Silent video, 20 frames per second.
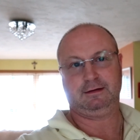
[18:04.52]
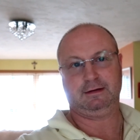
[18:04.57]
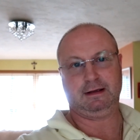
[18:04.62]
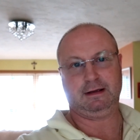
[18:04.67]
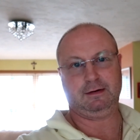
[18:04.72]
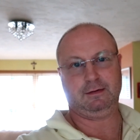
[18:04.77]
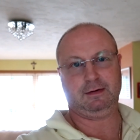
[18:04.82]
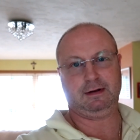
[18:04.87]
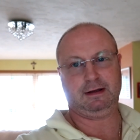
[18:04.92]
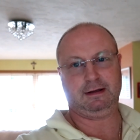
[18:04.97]

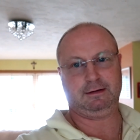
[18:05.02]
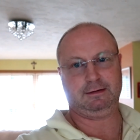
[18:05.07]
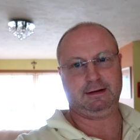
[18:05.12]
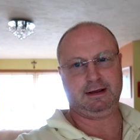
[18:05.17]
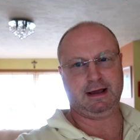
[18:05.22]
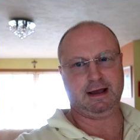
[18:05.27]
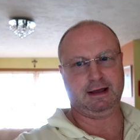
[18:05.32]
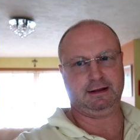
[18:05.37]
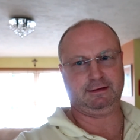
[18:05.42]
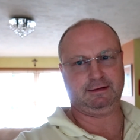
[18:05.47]
So uh,
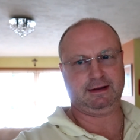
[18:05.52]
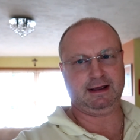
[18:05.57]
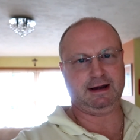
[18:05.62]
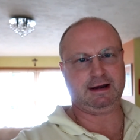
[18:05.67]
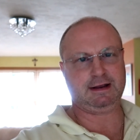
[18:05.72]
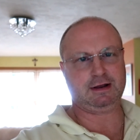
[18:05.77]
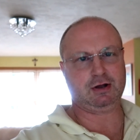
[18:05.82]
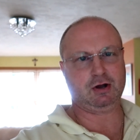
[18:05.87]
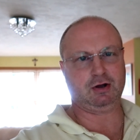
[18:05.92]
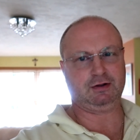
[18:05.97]
yeah, it's
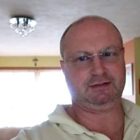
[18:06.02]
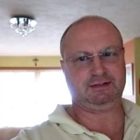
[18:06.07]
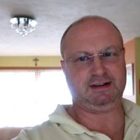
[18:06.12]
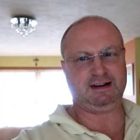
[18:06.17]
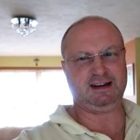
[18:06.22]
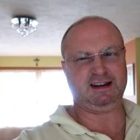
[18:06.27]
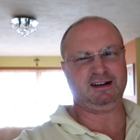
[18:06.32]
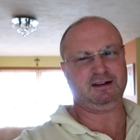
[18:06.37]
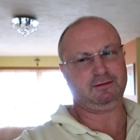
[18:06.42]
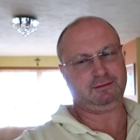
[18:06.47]
getting
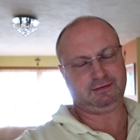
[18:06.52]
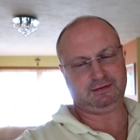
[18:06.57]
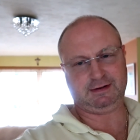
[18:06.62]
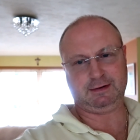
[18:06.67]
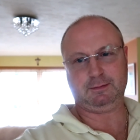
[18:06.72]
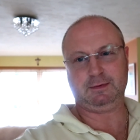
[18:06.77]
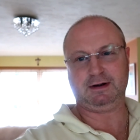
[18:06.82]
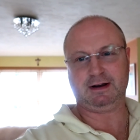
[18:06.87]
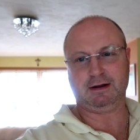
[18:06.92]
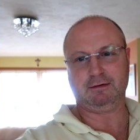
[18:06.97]
costly and
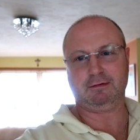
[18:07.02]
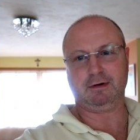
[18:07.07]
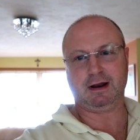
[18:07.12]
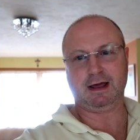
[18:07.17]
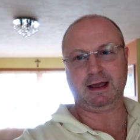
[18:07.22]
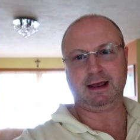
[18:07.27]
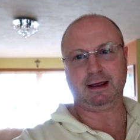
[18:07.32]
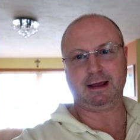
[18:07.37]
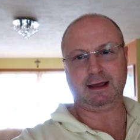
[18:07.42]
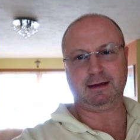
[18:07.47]
obviously we don't
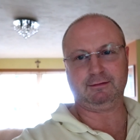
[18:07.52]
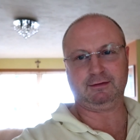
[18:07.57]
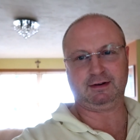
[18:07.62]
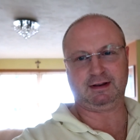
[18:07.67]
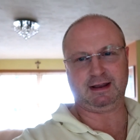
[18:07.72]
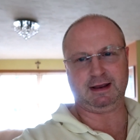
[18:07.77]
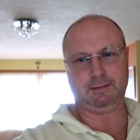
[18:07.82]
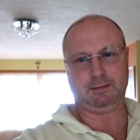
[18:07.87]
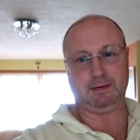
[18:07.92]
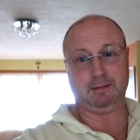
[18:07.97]
like having to
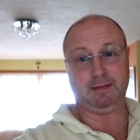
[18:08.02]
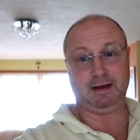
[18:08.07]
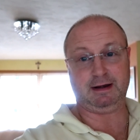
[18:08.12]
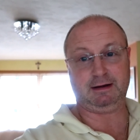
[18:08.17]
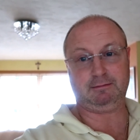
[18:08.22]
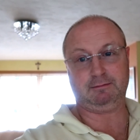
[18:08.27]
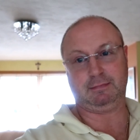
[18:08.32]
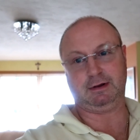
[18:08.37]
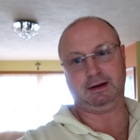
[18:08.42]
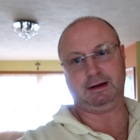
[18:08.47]
kick them
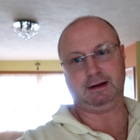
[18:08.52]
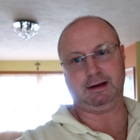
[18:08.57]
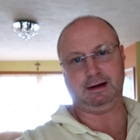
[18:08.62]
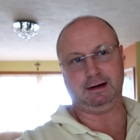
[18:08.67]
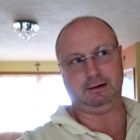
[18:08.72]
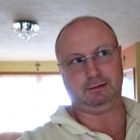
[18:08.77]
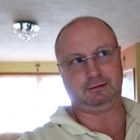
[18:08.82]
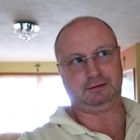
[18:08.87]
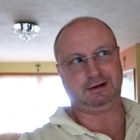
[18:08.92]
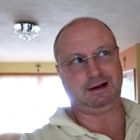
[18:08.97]
in, but
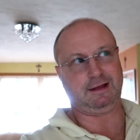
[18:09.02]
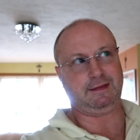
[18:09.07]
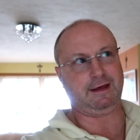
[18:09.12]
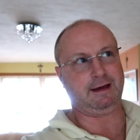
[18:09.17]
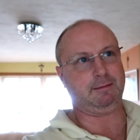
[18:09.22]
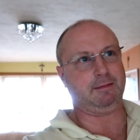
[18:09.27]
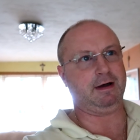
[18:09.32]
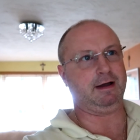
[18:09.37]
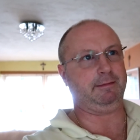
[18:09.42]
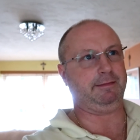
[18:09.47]
it looks like
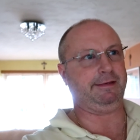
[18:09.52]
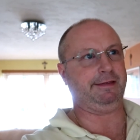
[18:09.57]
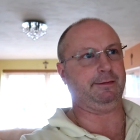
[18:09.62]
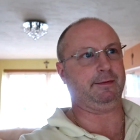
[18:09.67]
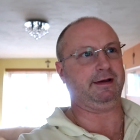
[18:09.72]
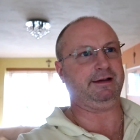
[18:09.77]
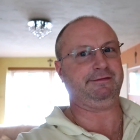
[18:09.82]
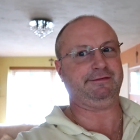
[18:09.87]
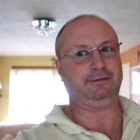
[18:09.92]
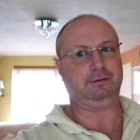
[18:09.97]
that might be the
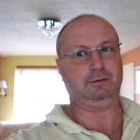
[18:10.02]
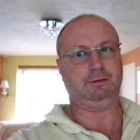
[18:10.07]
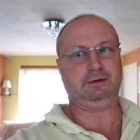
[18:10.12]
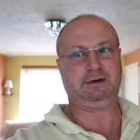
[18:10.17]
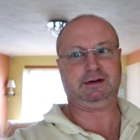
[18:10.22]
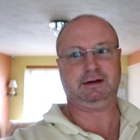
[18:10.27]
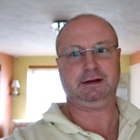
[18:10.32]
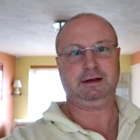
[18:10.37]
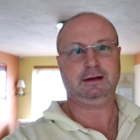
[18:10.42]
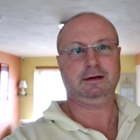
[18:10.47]
way
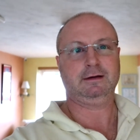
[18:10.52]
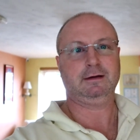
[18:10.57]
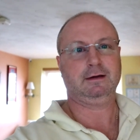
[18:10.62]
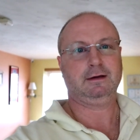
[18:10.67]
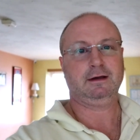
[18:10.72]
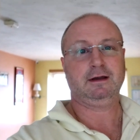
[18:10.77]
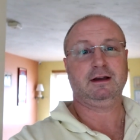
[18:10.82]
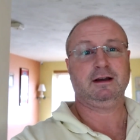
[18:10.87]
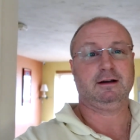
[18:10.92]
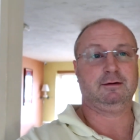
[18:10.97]
forward.
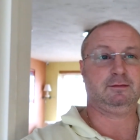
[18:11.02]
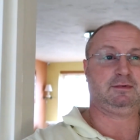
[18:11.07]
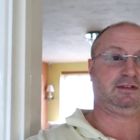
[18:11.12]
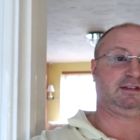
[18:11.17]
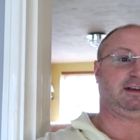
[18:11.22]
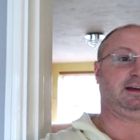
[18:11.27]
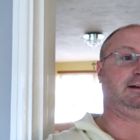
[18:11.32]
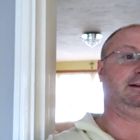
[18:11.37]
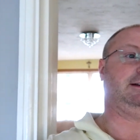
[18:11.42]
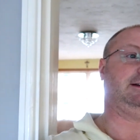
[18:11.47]
And we
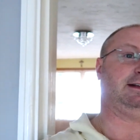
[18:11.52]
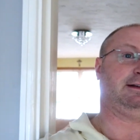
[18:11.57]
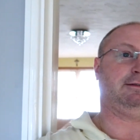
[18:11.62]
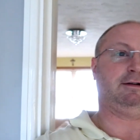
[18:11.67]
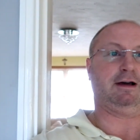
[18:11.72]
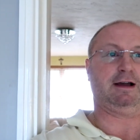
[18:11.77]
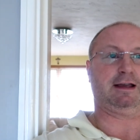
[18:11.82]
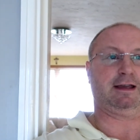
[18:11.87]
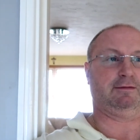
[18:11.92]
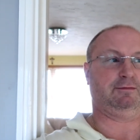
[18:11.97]
certainly
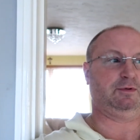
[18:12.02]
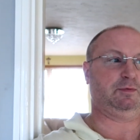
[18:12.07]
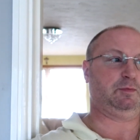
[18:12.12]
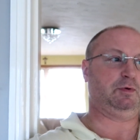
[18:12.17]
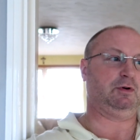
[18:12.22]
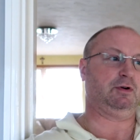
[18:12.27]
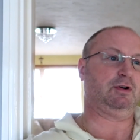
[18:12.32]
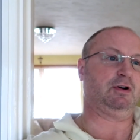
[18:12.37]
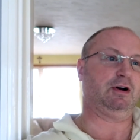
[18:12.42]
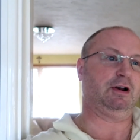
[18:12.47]
don't like having to
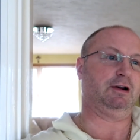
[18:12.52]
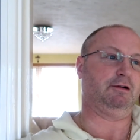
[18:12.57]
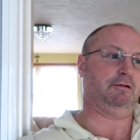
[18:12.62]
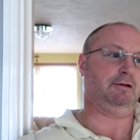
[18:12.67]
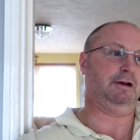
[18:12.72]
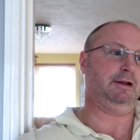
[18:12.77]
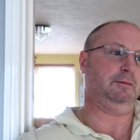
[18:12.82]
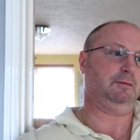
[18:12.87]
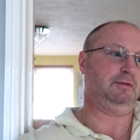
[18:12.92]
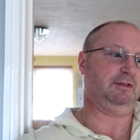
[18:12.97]
put a collar
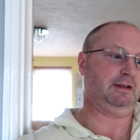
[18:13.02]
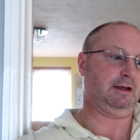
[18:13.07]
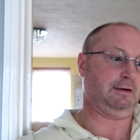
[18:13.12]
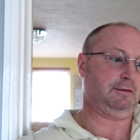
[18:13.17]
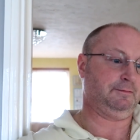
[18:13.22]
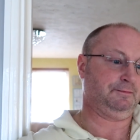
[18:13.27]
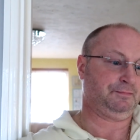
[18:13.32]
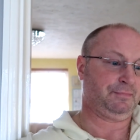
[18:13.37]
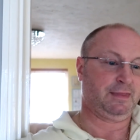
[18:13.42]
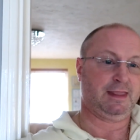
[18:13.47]
on him.
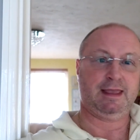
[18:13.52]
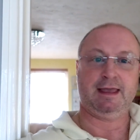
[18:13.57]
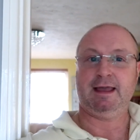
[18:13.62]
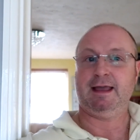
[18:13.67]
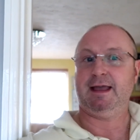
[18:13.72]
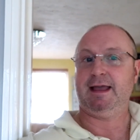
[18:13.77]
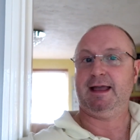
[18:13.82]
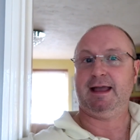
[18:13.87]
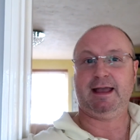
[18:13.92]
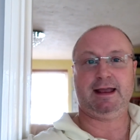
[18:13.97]
So
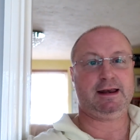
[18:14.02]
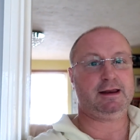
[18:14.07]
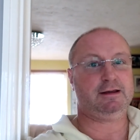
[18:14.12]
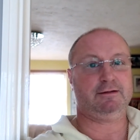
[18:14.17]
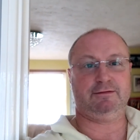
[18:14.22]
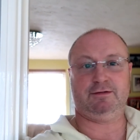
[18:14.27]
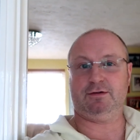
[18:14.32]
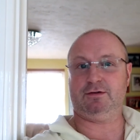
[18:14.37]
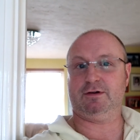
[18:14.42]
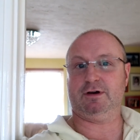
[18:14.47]
any
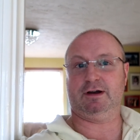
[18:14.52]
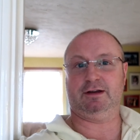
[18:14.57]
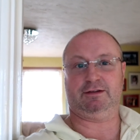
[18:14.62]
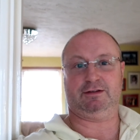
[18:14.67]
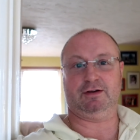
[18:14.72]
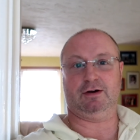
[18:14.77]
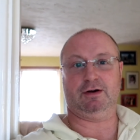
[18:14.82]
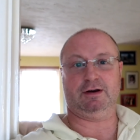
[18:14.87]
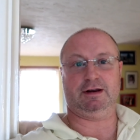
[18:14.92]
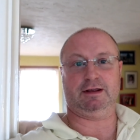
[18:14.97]
of you guys
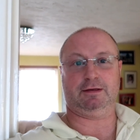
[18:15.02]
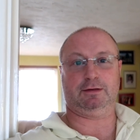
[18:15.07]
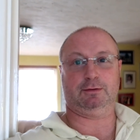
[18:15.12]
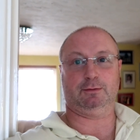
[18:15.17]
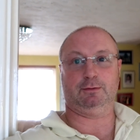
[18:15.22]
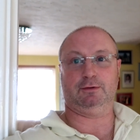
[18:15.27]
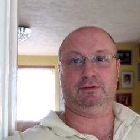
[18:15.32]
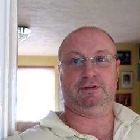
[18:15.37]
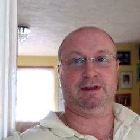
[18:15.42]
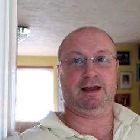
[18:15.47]
got any
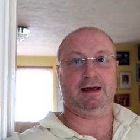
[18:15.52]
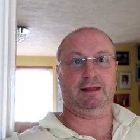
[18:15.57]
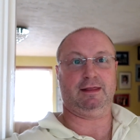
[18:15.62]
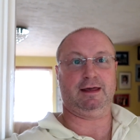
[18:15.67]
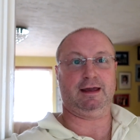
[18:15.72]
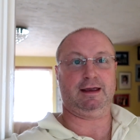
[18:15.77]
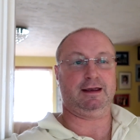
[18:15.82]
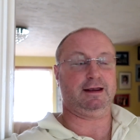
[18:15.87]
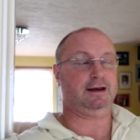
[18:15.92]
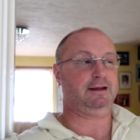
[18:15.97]
thoughts out
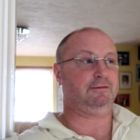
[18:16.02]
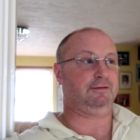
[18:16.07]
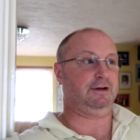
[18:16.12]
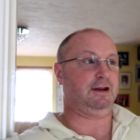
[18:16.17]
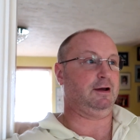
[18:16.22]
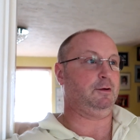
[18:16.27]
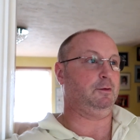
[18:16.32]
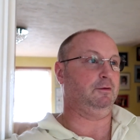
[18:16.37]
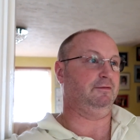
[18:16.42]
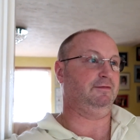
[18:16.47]
there? You never
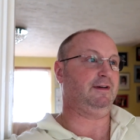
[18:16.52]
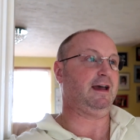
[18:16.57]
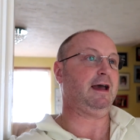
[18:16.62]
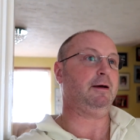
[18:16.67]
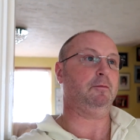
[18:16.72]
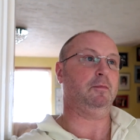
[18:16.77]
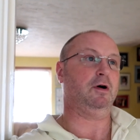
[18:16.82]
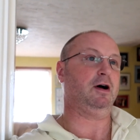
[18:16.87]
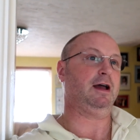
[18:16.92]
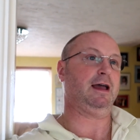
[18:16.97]
know, a
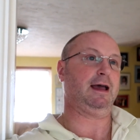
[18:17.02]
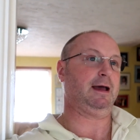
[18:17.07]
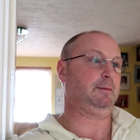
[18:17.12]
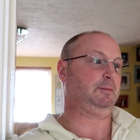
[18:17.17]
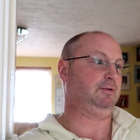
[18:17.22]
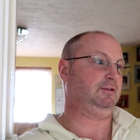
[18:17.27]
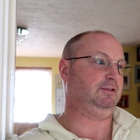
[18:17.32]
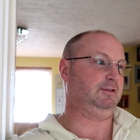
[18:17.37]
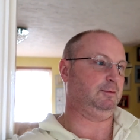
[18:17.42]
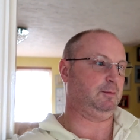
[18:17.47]
vet might
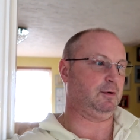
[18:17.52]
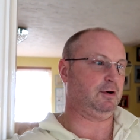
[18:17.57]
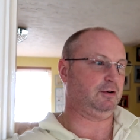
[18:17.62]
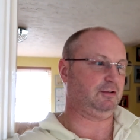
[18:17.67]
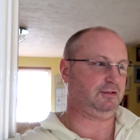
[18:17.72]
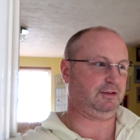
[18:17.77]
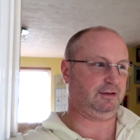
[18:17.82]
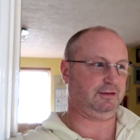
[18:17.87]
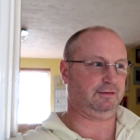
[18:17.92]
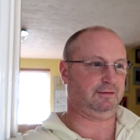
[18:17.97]
happen to
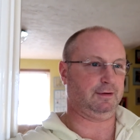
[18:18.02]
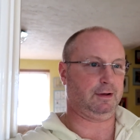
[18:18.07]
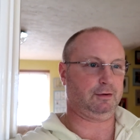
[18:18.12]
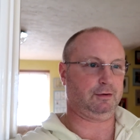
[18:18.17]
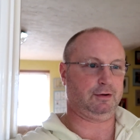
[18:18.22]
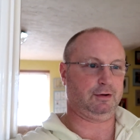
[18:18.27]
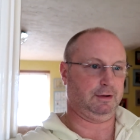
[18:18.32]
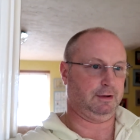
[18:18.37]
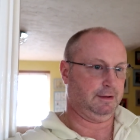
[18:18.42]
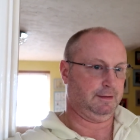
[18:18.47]
watch this vlog.